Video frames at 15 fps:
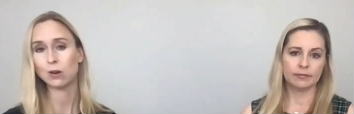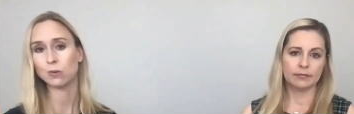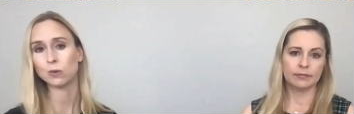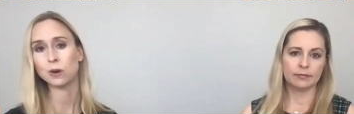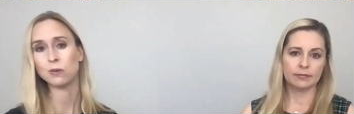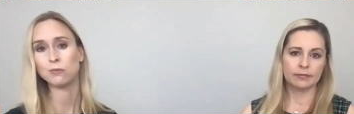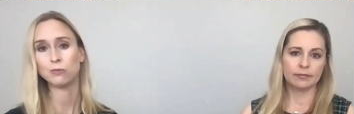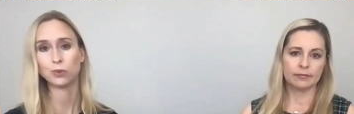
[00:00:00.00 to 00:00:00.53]

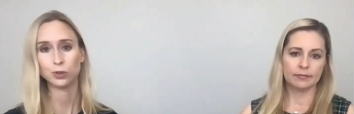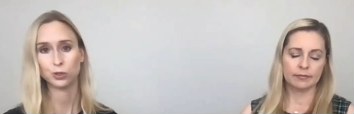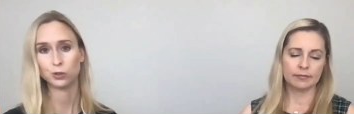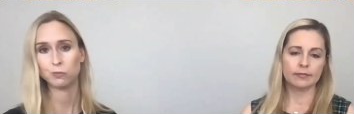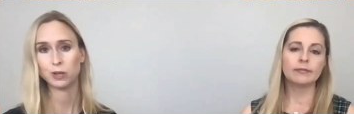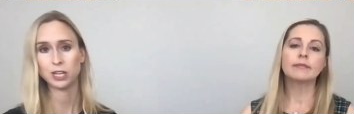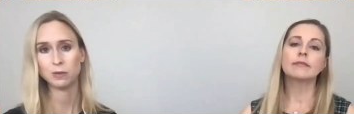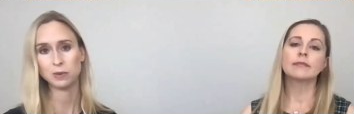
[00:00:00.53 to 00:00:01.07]
Speaker 1: outcome
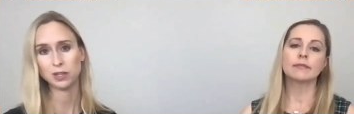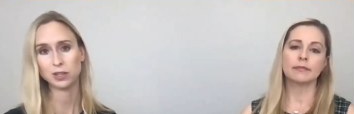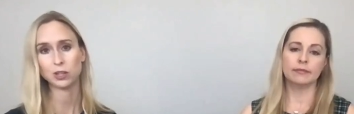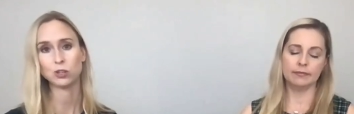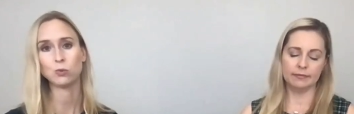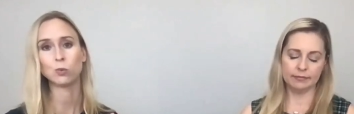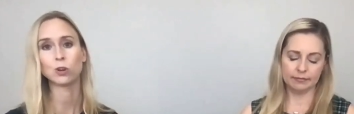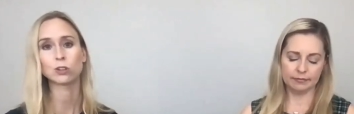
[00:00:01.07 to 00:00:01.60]
for your
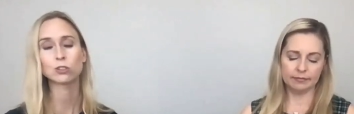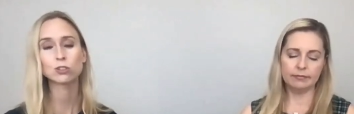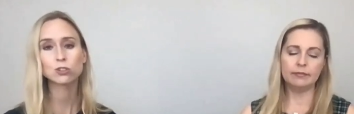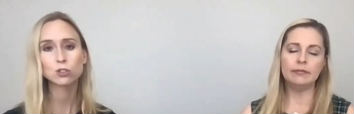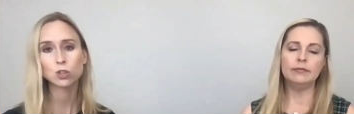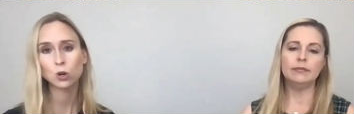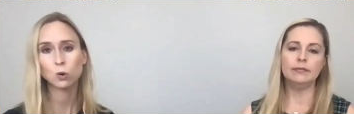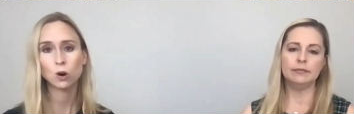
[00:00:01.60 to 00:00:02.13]
baby that you mm-hmm.
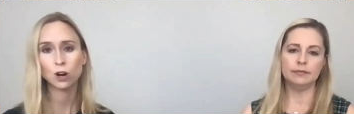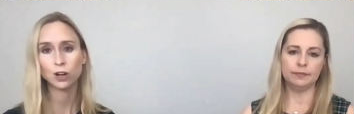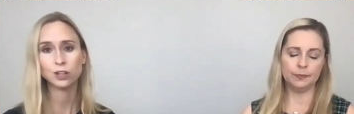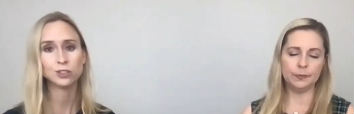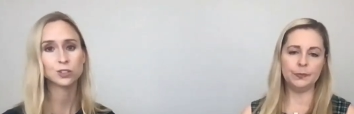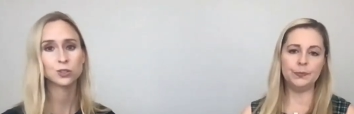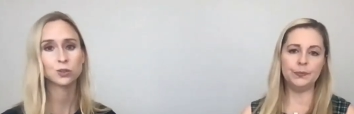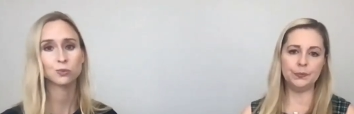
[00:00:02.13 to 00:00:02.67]
worked so
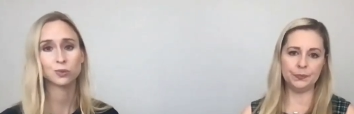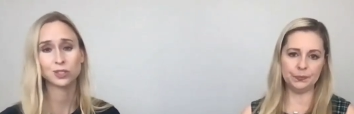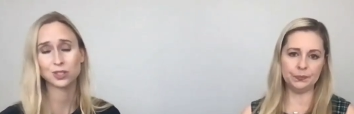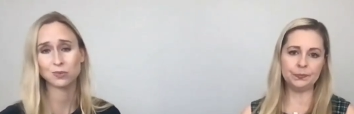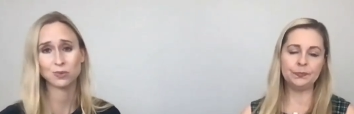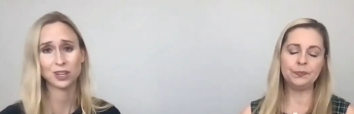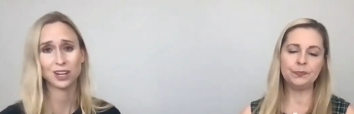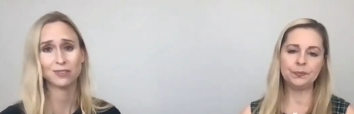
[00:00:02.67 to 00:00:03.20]
hard. So the
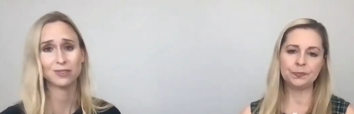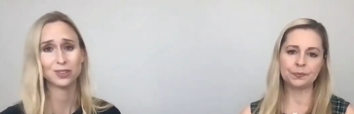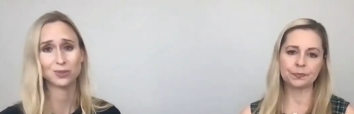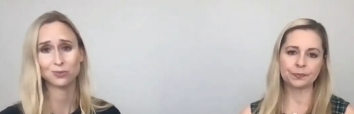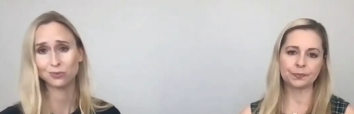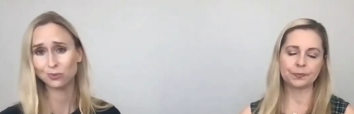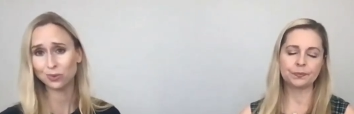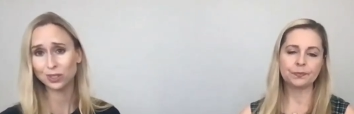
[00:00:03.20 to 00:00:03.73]
reason we
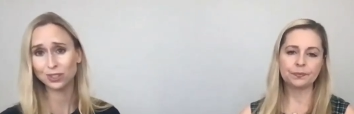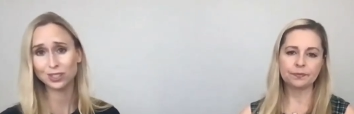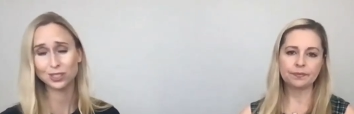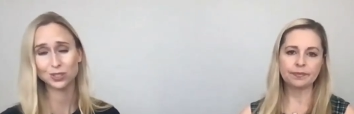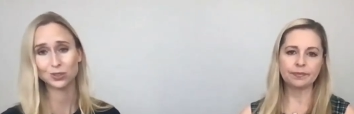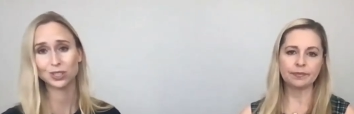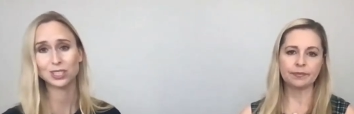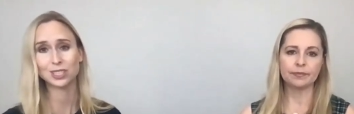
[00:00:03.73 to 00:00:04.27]
have these
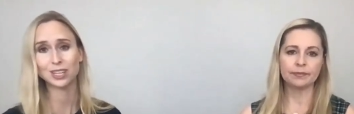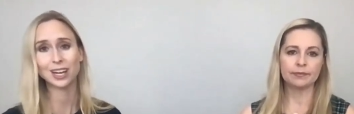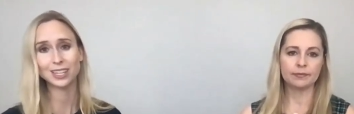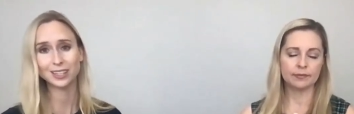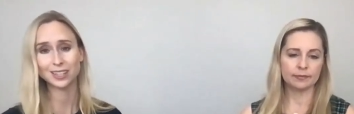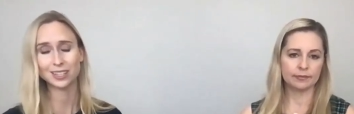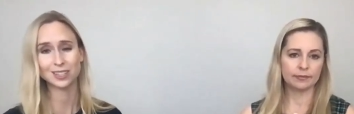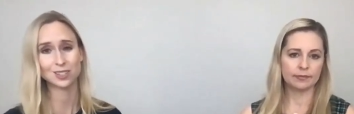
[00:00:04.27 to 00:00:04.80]
really strict
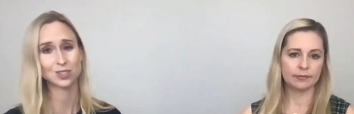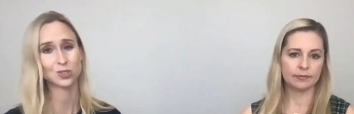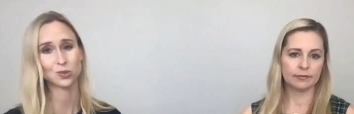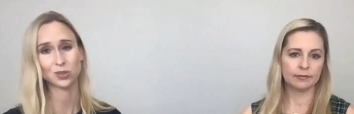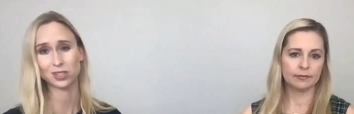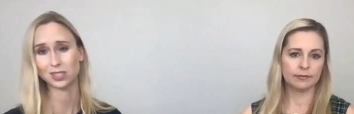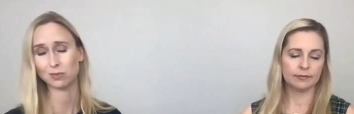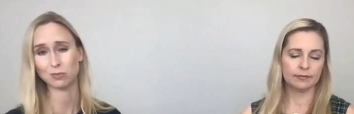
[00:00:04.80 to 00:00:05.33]
guidelines
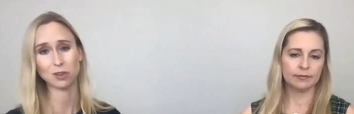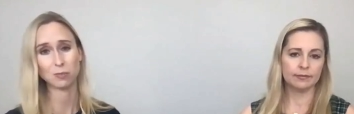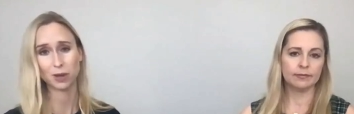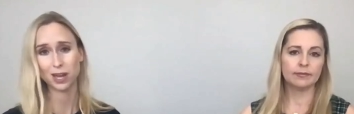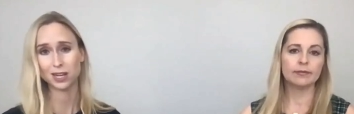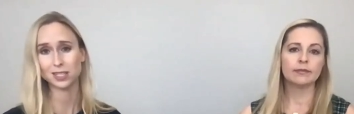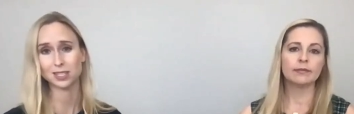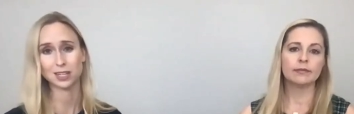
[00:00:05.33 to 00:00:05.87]
is so that
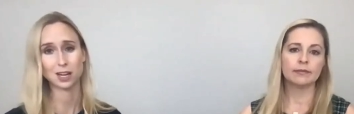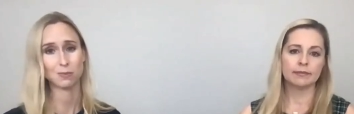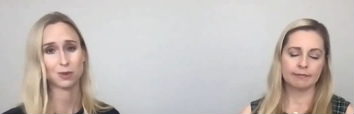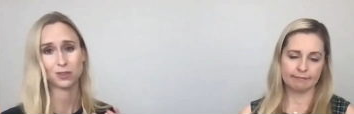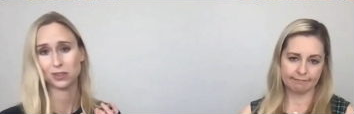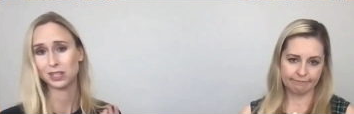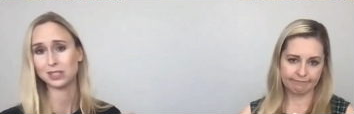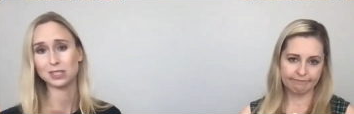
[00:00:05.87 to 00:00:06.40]
something
Speaker 2: bad doesn't
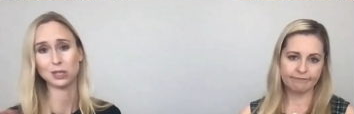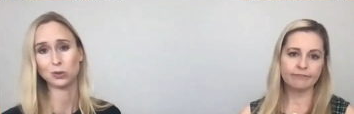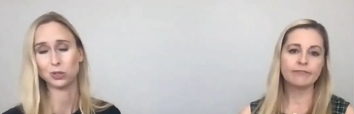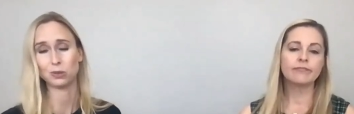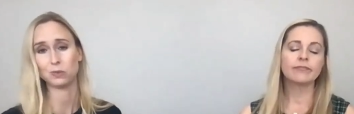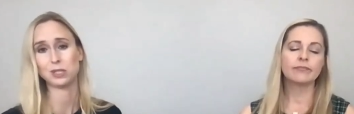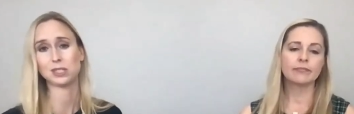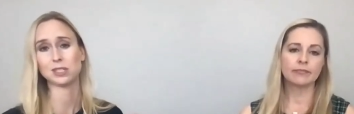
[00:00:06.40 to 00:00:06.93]
happen. That's
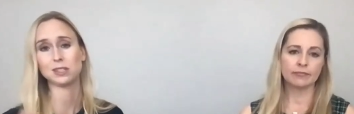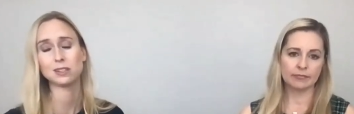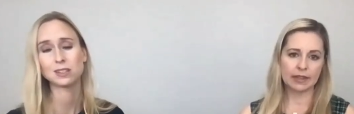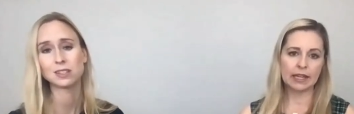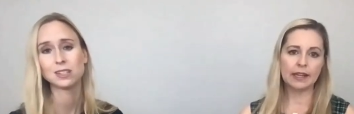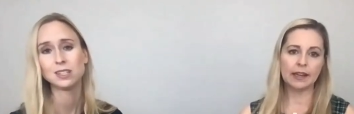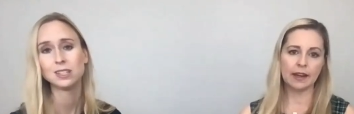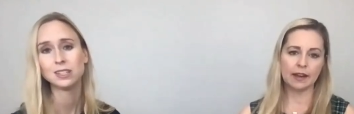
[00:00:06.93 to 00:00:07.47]
the only
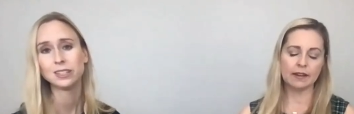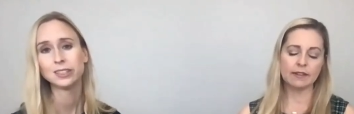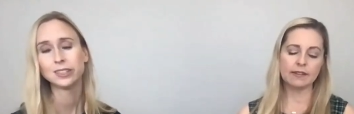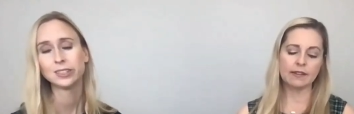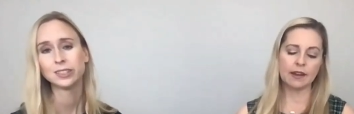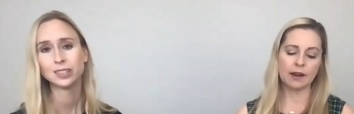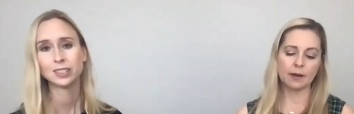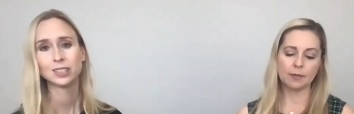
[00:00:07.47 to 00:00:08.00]
reason.
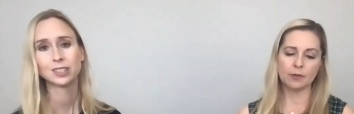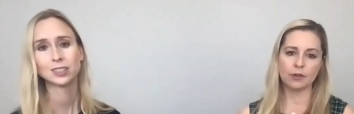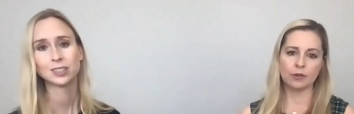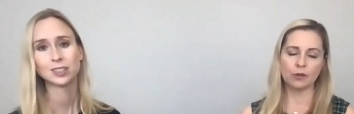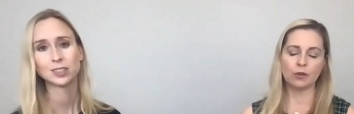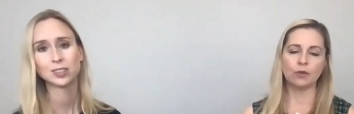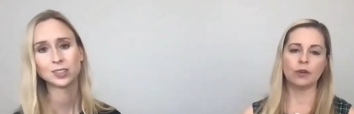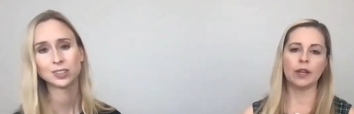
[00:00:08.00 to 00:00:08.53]
Yes,
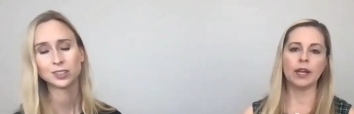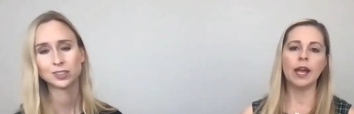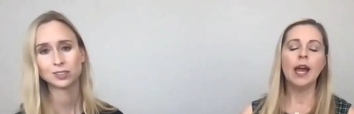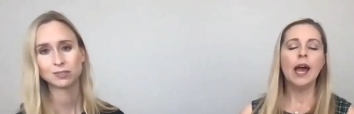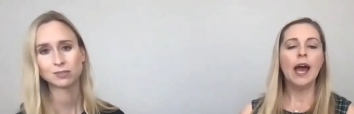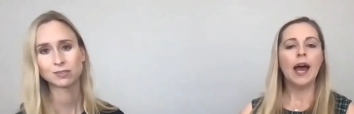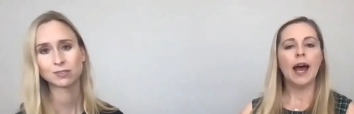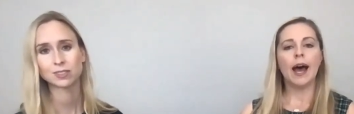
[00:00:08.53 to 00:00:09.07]

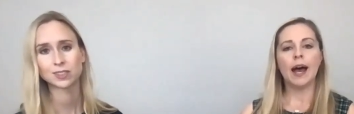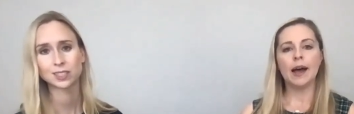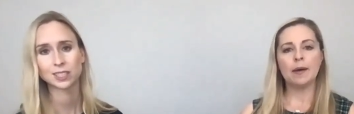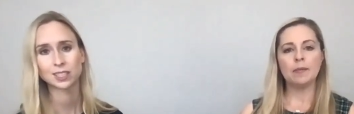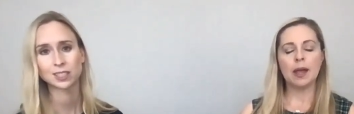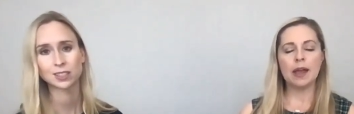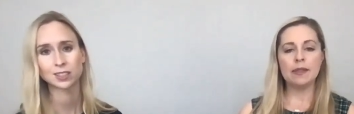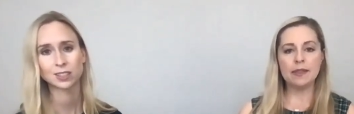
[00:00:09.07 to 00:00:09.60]
absolutely.
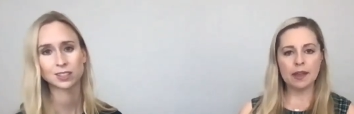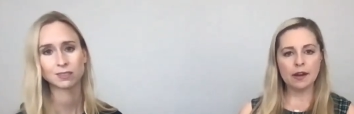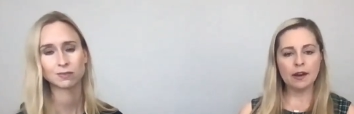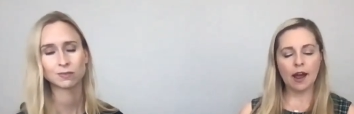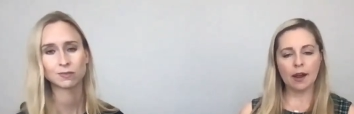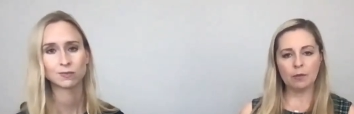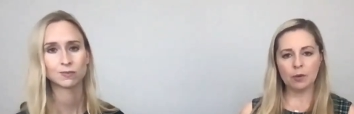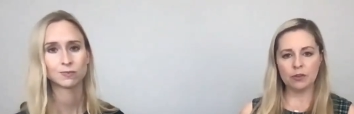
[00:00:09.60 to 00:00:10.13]
Um, and
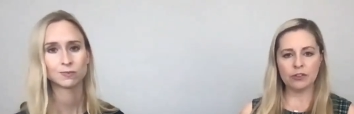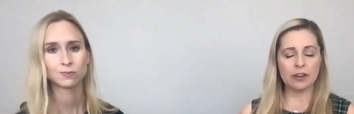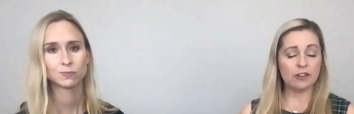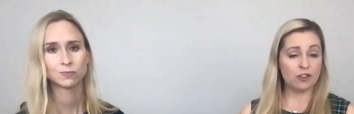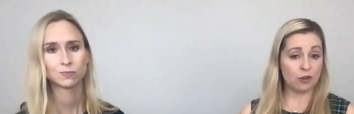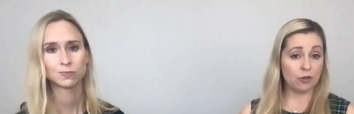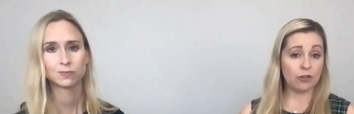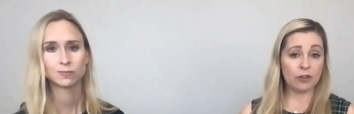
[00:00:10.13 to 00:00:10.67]
then I will
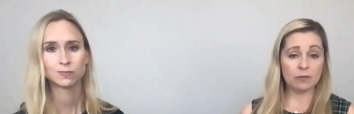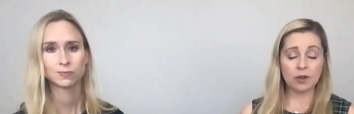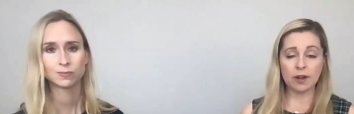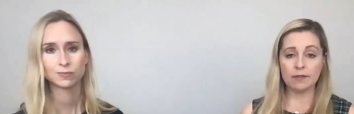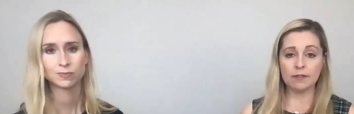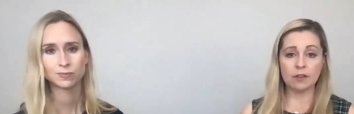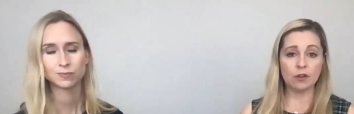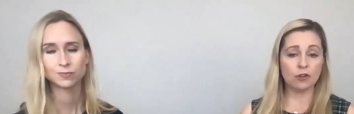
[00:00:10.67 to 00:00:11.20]
say, too,
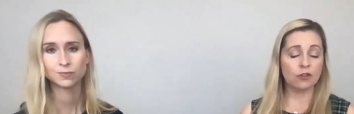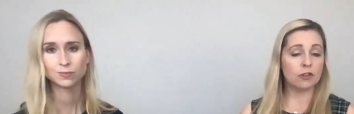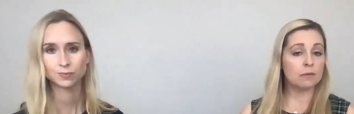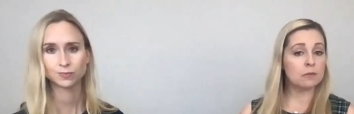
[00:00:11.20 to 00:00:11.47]
sometimes there's